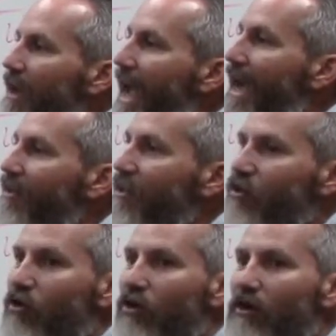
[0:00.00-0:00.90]
Act like
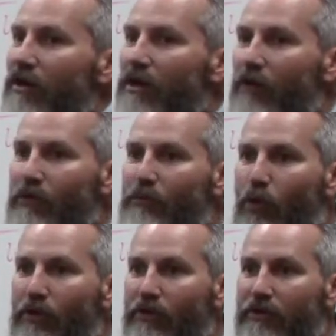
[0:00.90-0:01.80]
you're a
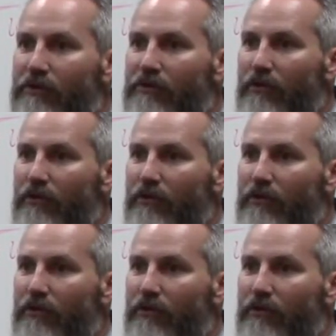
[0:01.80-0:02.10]
reporter